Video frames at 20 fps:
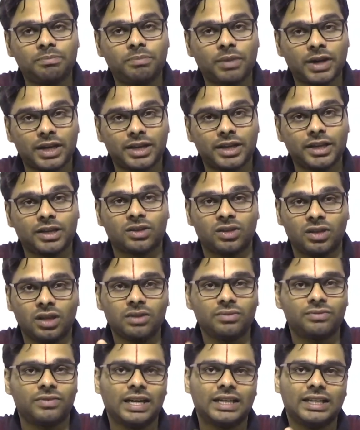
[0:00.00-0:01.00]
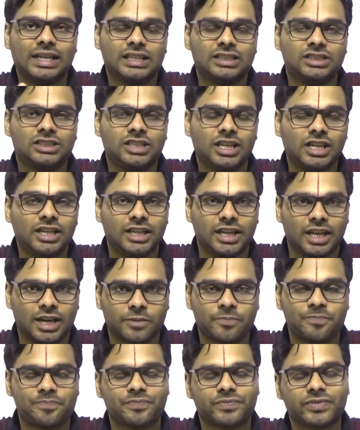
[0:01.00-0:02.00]
particular financial year.
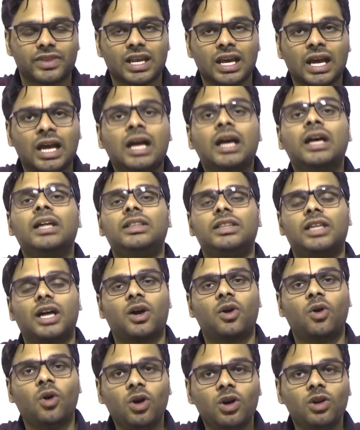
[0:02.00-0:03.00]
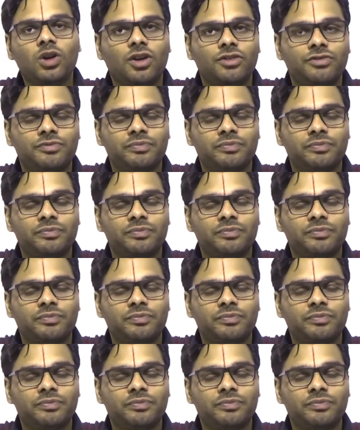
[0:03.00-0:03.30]
The goal of